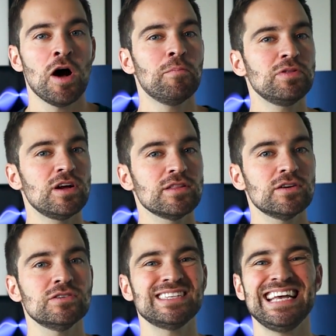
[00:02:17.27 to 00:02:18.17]
plug
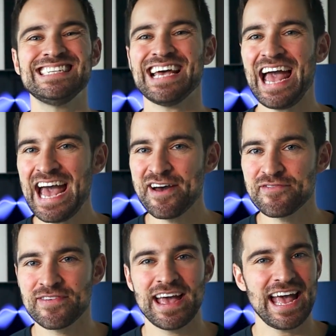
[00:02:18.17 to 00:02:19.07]
those into
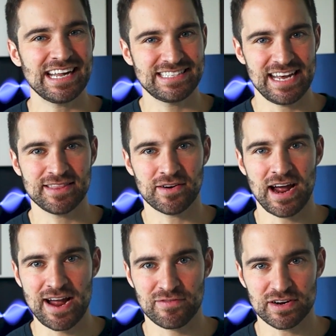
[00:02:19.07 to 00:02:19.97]
f, and take their
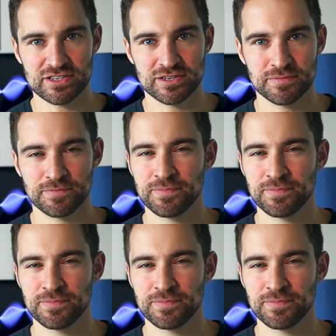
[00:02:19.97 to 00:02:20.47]
average.